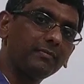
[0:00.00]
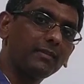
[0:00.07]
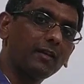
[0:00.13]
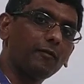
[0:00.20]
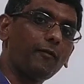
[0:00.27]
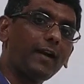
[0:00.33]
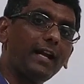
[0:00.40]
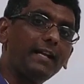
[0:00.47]
The
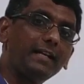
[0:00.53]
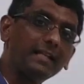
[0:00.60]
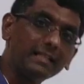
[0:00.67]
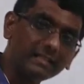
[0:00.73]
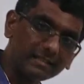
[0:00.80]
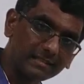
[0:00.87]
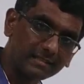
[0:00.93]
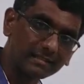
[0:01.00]
fan
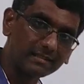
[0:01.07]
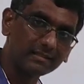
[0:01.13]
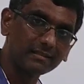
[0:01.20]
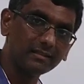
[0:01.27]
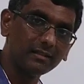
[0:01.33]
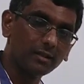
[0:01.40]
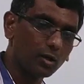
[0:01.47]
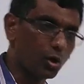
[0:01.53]
turns,
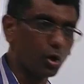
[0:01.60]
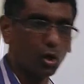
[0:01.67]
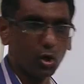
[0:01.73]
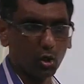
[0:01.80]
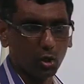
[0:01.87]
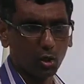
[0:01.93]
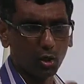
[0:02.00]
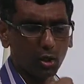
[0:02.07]

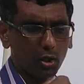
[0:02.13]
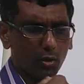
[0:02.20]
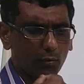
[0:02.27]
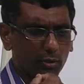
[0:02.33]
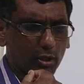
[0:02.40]
or